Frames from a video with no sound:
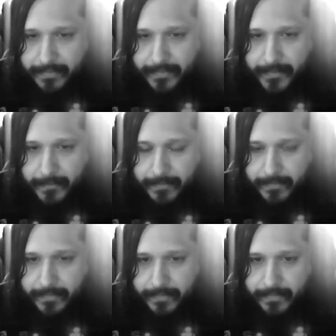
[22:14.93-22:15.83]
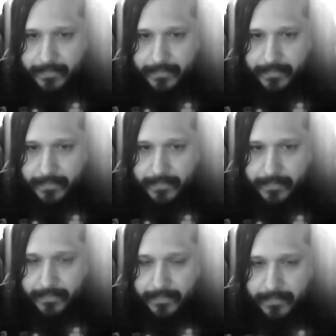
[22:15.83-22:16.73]

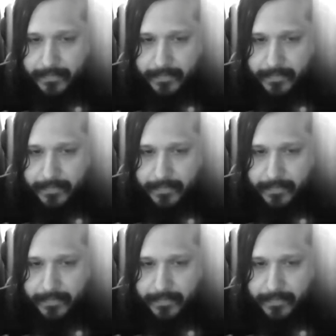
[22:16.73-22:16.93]
(no one is talking)